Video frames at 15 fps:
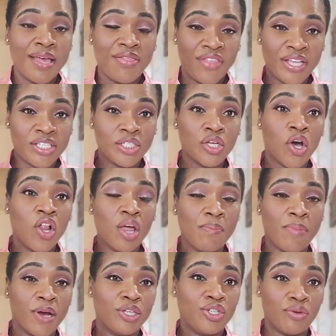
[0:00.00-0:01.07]
This is all
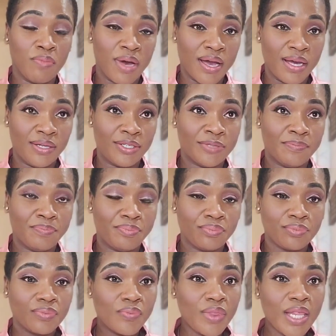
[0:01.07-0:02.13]
about your mind.
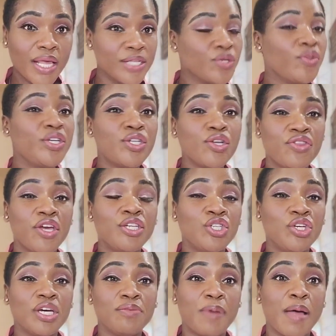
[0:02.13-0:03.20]
So these are things you
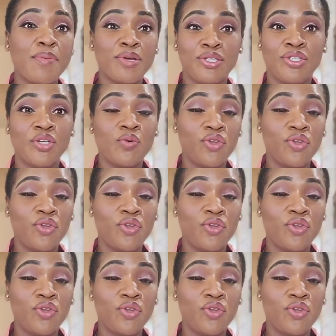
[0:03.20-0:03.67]
can probably do